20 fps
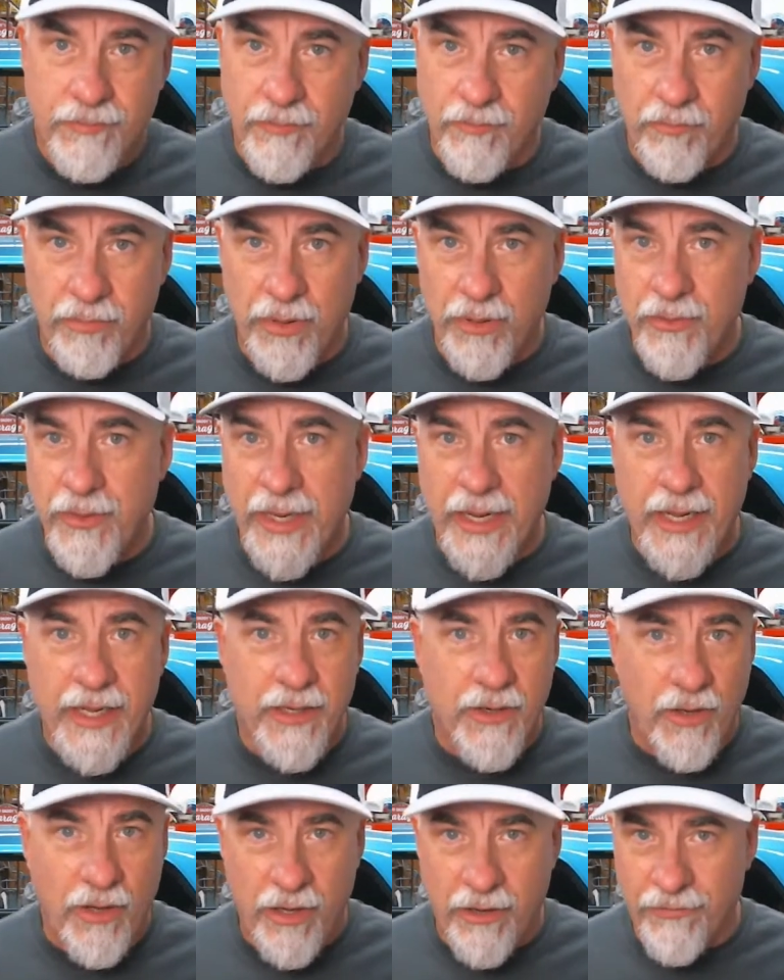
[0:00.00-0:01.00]
blew a
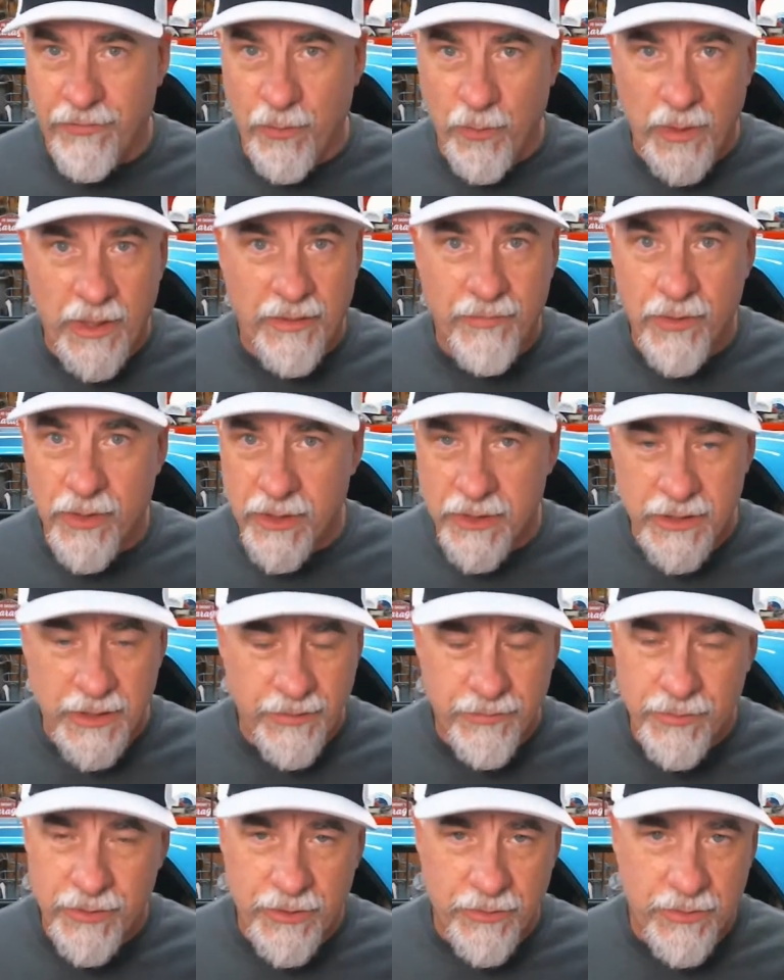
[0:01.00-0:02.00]
hand off or whatever because
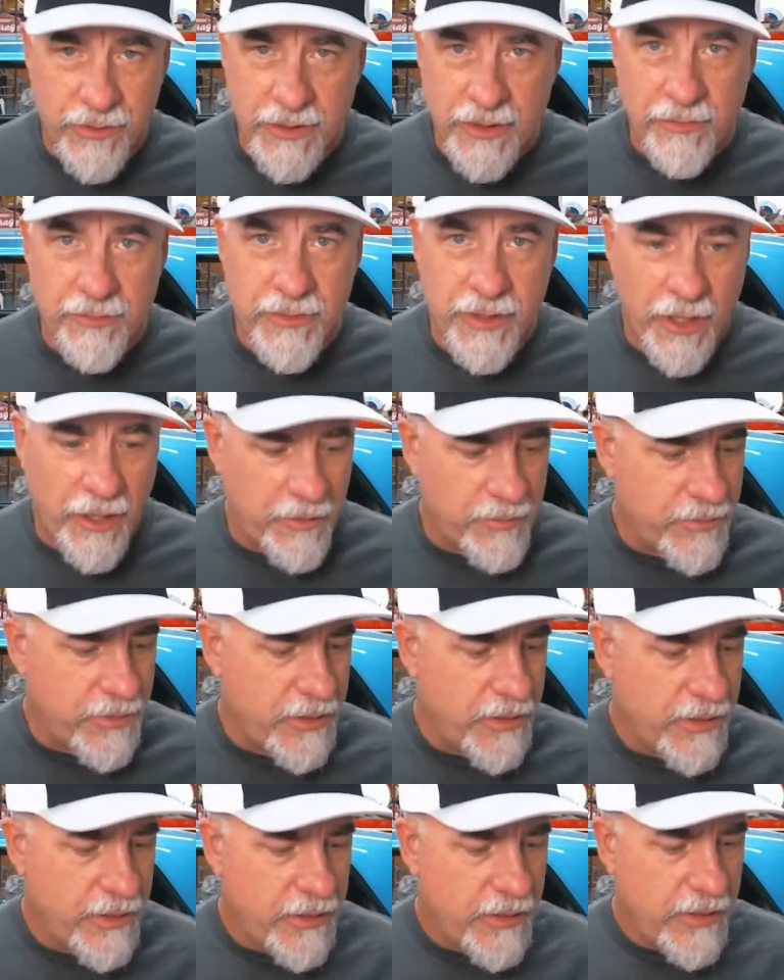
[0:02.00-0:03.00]
they were doing something dumb.
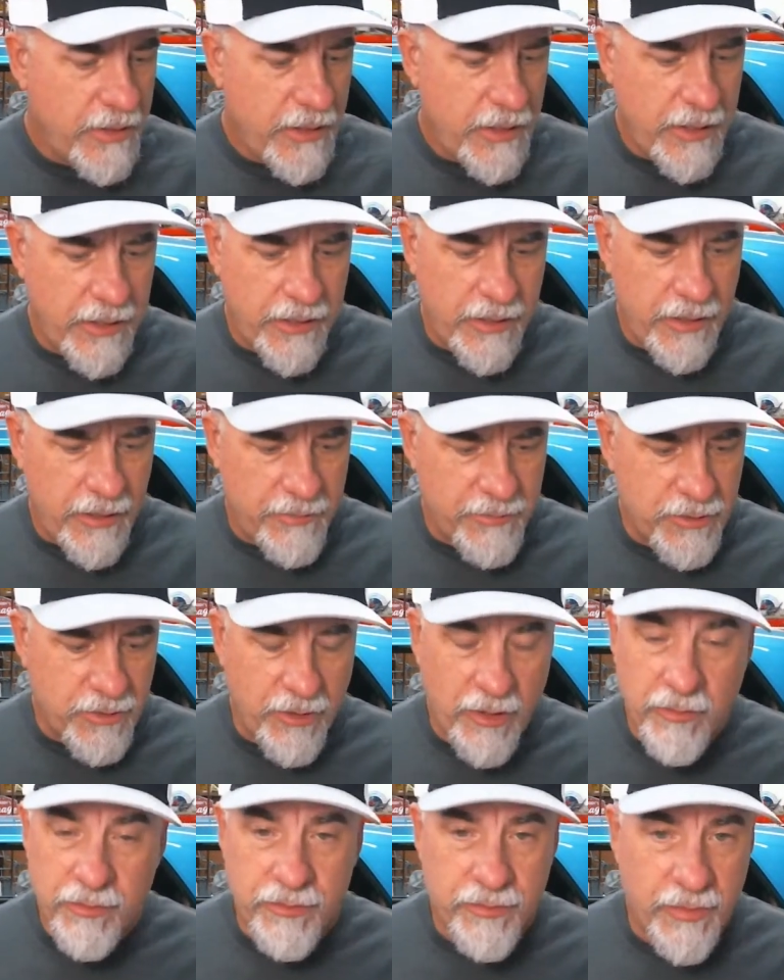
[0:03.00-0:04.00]

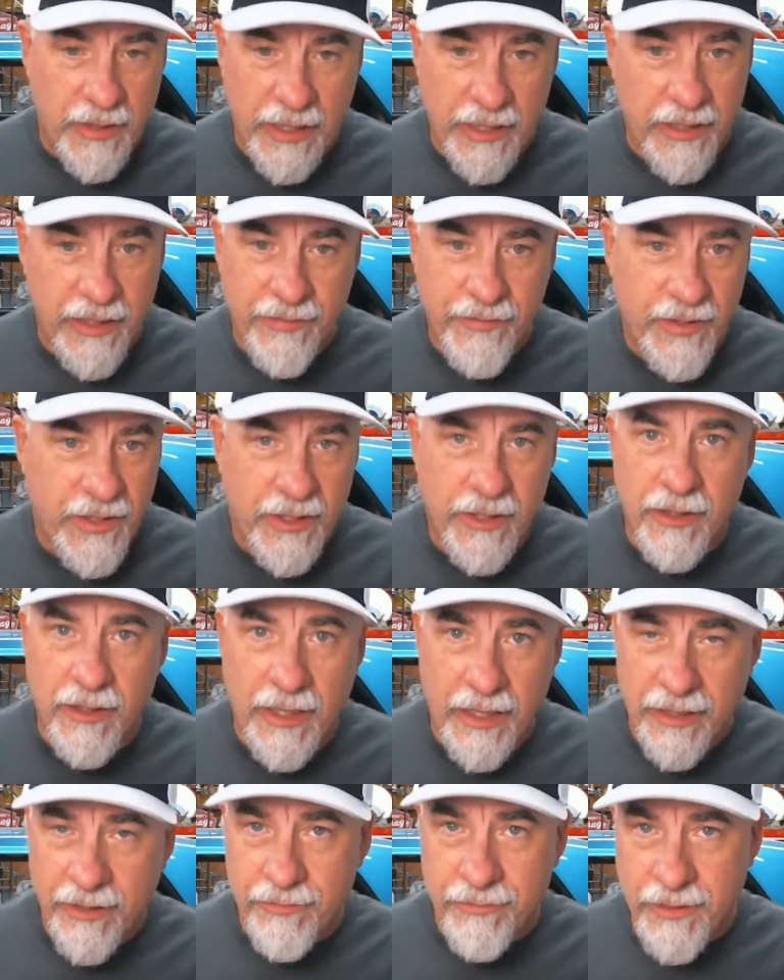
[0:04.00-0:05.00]
So I hope I don't even hear.
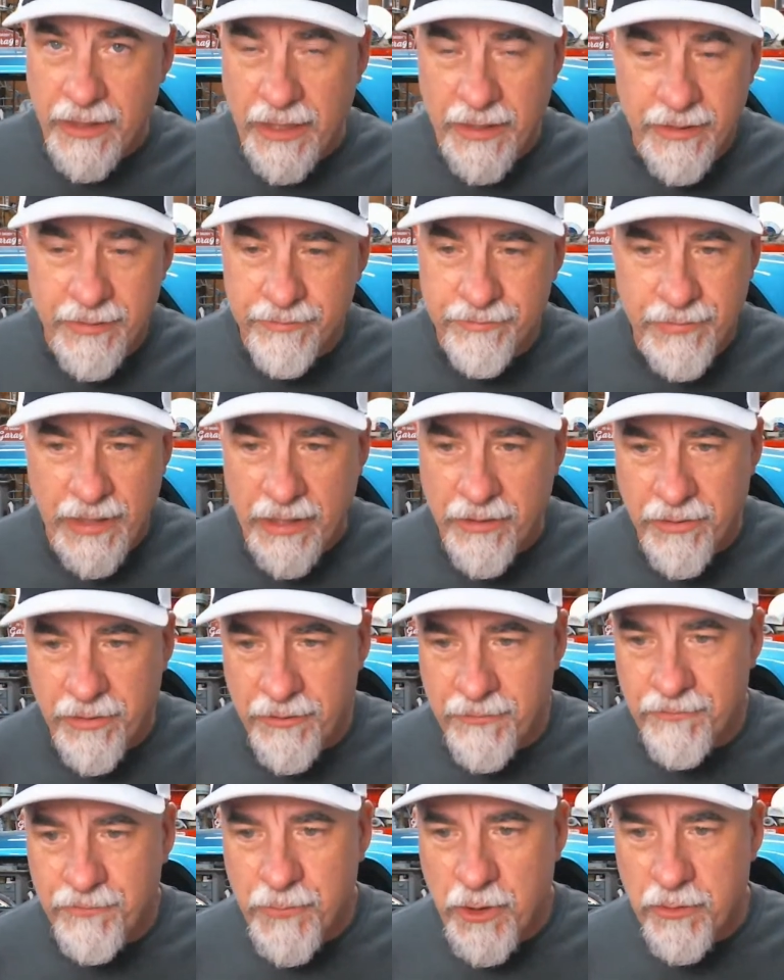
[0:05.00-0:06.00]
I don't
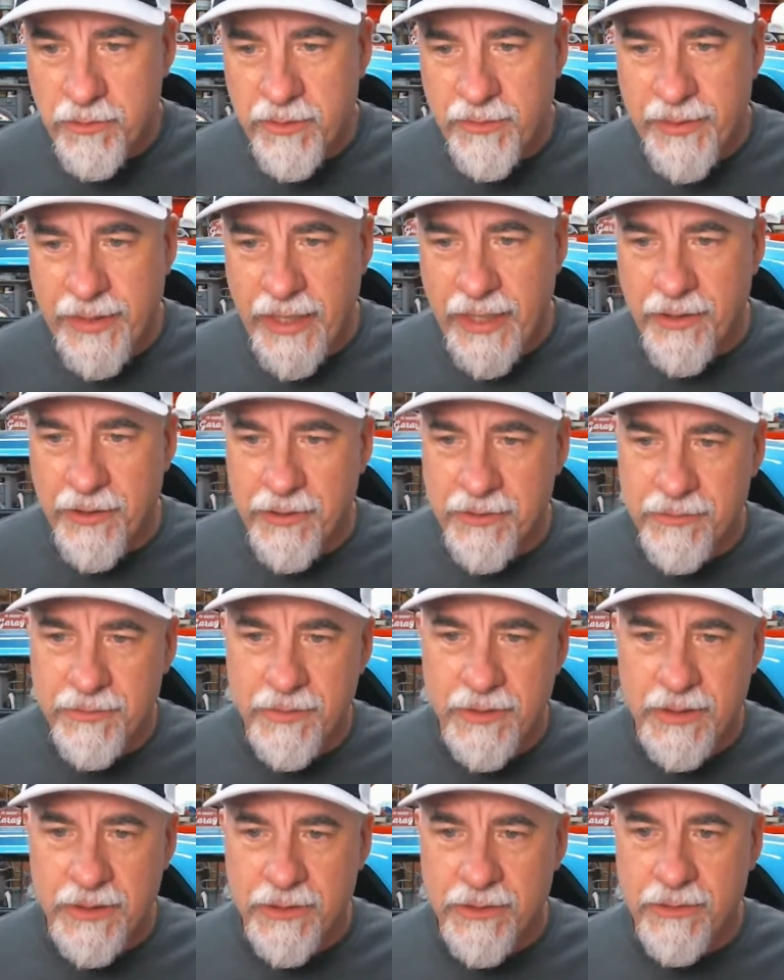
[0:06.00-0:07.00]
know. Hope nobody got hurt
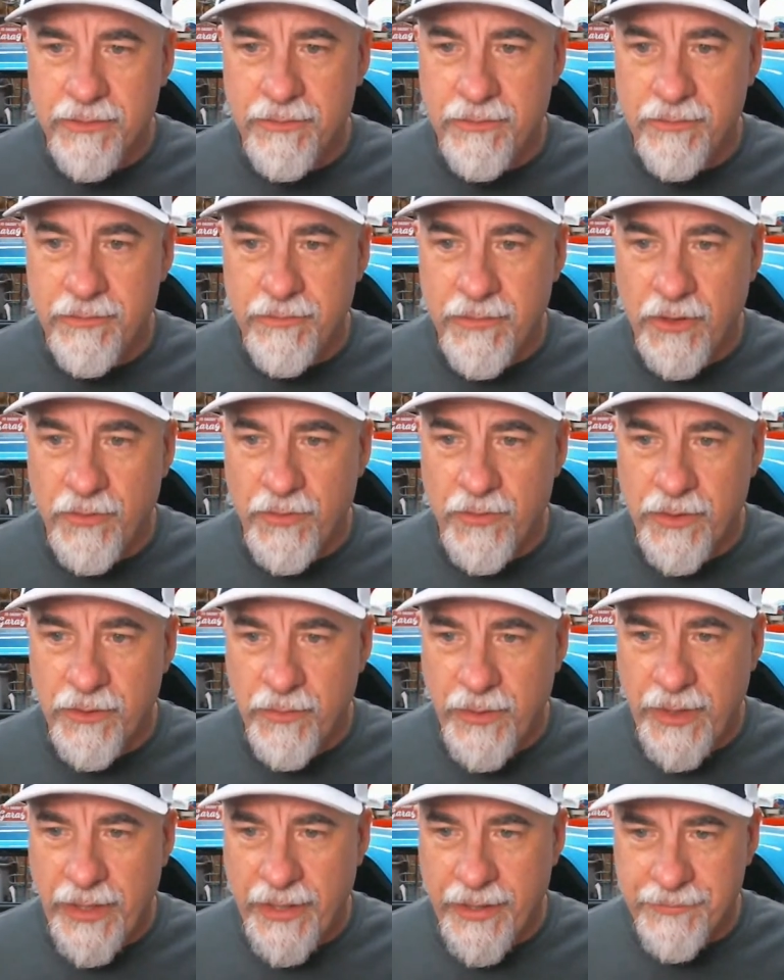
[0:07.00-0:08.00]
this over the
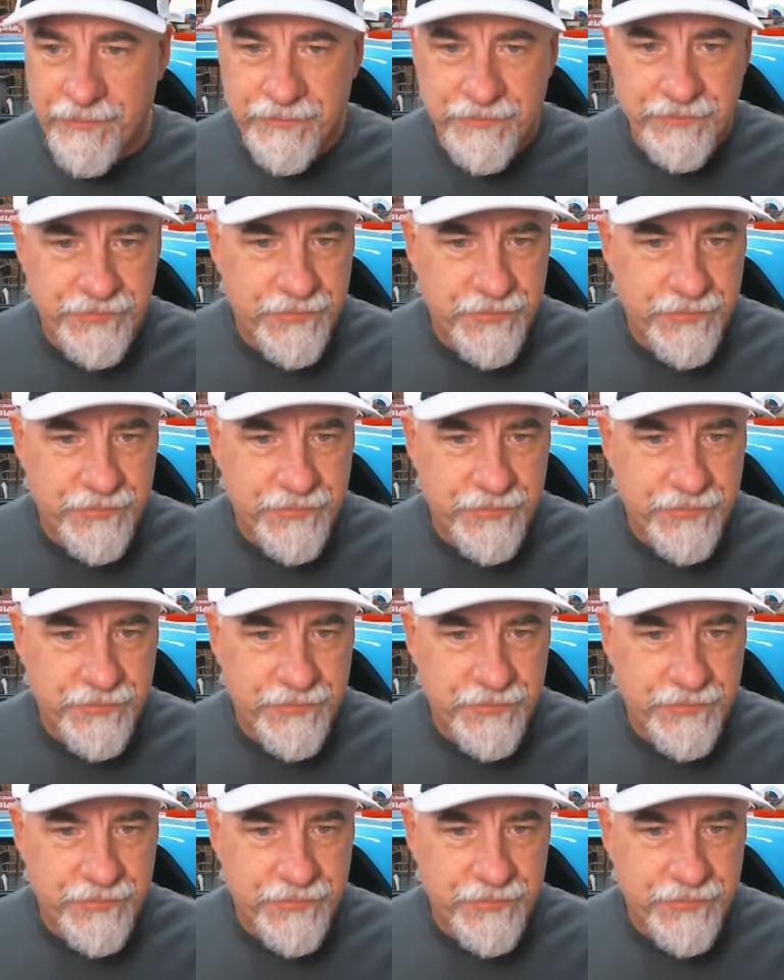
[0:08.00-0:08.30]
weekend.